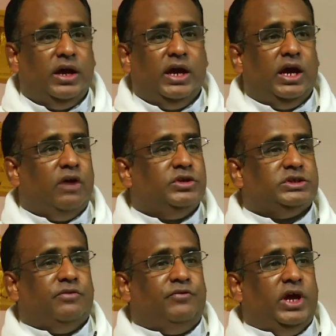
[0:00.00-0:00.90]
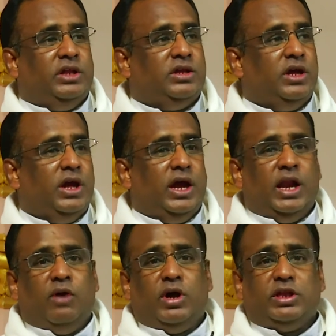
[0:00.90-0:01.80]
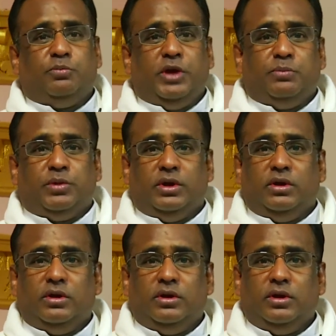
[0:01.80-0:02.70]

Hey, how is the faith? and how are the people?